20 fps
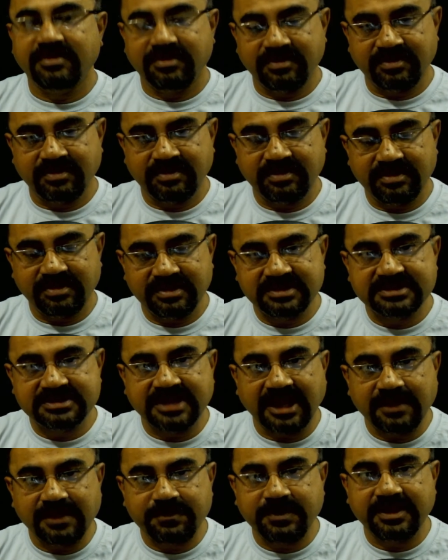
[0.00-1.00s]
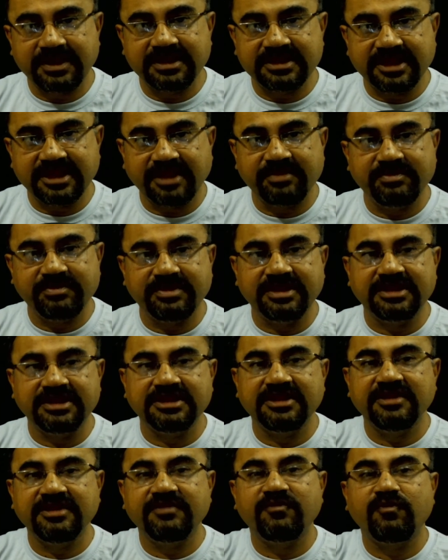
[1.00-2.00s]
is helping them in
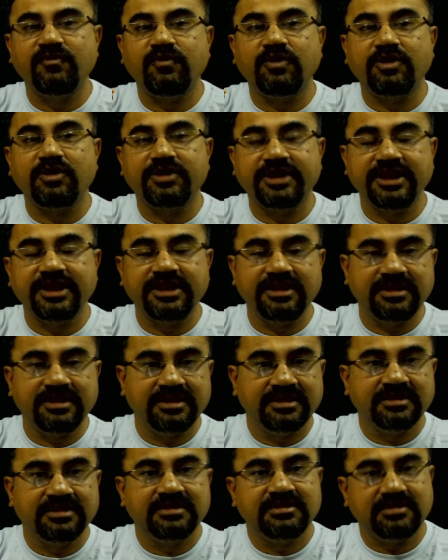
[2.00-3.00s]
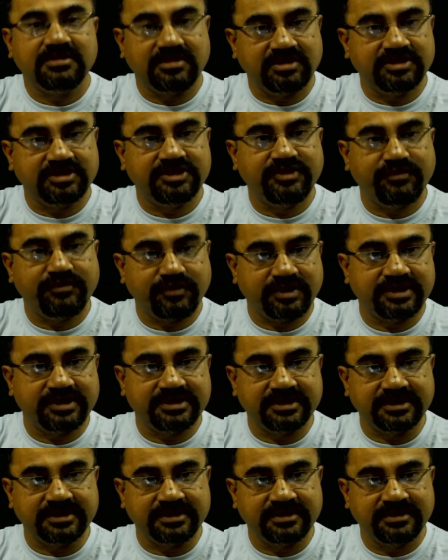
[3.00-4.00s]
the floating on the
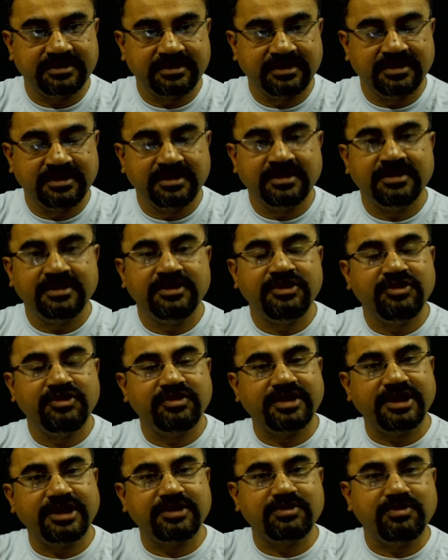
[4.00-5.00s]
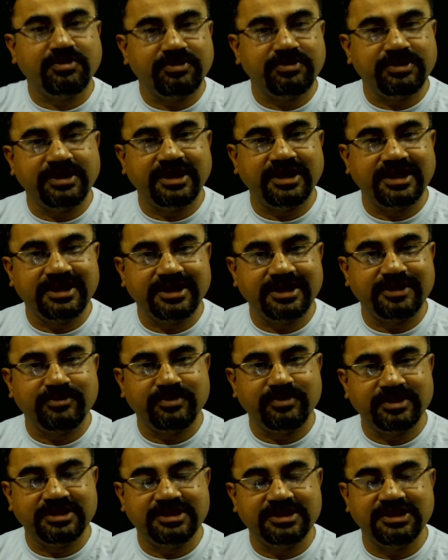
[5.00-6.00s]
water. You can correlate it
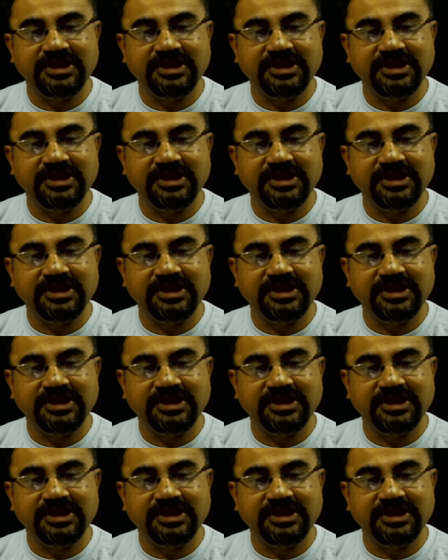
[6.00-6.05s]
with